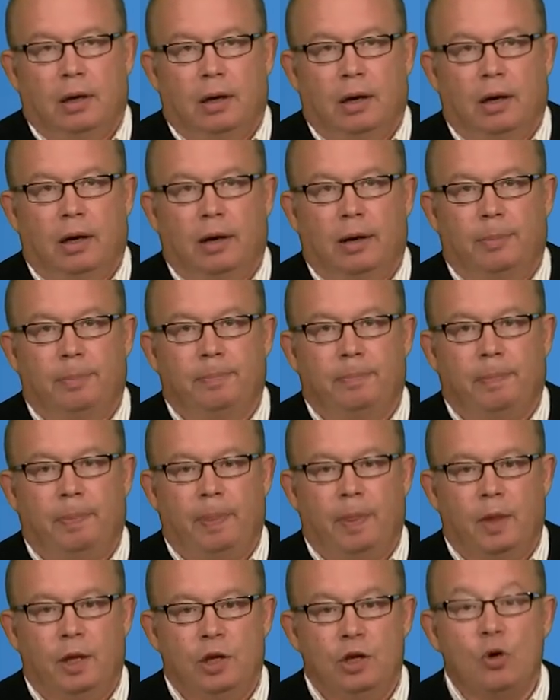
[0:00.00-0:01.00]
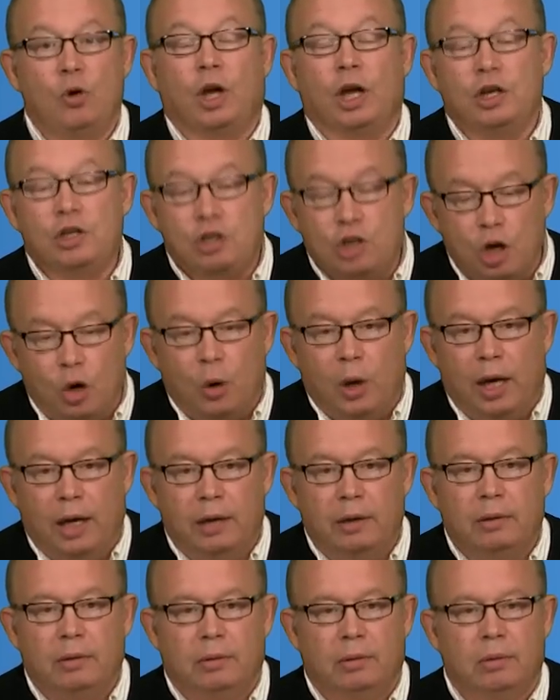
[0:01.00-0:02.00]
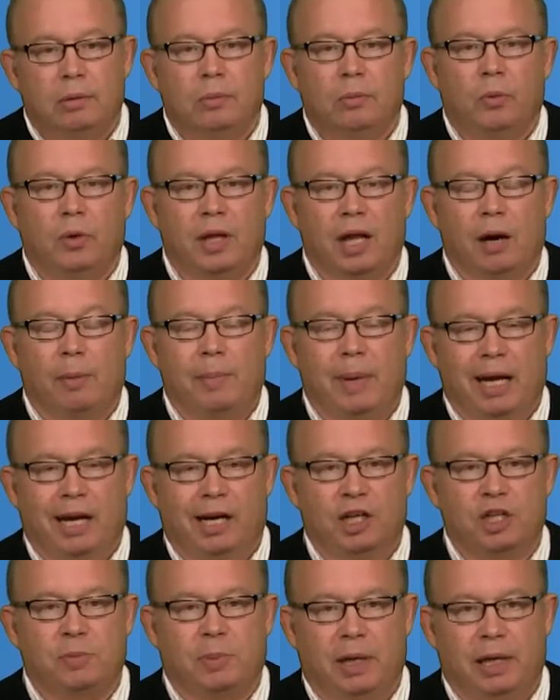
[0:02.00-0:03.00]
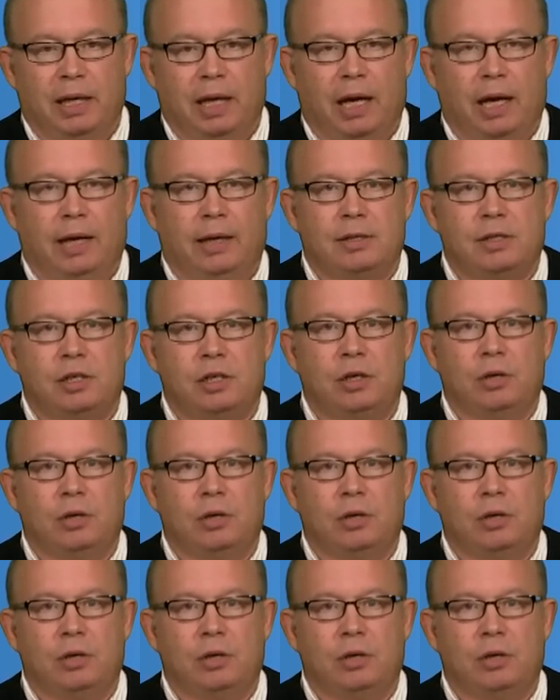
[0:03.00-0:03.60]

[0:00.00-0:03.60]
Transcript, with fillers: Um, you can do it without management engaged.